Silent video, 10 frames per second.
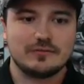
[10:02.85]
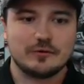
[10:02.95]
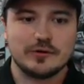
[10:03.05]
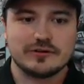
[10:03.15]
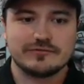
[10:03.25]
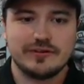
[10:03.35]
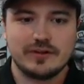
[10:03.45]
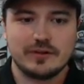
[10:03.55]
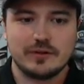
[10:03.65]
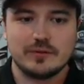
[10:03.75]
Or you can
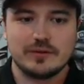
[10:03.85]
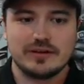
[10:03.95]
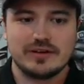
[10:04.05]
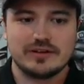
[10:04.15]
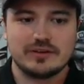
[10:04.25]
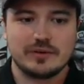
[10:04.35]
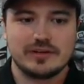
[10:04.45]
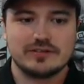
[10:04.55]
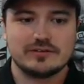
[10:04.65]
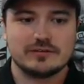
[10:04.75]
follow your
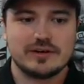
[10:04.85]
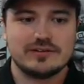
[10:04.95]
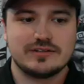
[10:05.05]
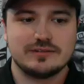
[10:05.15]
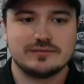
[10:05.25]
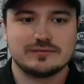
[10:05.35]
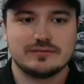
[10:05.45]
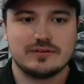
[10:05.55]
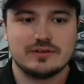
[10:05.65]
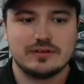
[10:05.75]
buddies through the race here.
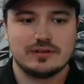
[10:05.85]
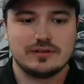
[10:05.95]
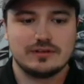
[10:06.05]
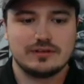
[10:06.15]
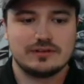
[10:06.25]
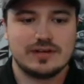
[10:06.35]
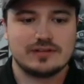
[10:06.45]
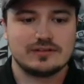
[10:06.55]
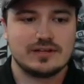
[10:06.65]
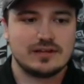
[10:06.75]
And that
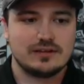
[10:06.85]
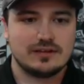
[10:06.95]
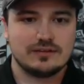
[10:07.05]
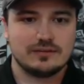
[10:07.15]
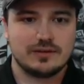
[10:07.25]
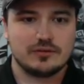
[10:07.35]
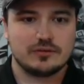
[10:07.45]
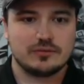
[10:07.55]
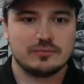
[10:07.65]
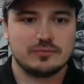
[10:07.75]
is a little
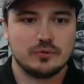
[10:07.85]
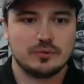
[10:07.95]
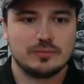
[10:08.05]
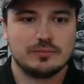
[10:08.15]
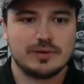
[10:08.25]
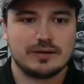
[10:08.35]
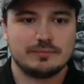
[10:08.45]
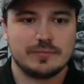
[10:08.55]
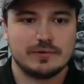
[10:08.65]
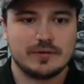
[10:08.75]
health orb.
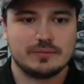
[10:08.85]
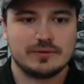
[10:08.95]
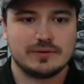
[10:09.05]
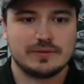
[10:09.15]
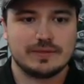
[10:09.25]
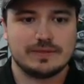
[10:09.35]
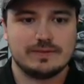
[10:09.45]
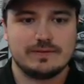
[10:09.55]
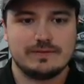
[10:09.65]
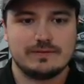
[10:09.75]
Pick her up.
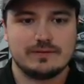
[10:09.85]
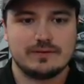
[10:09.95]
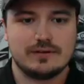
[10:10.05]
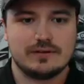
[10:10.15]
There. All right.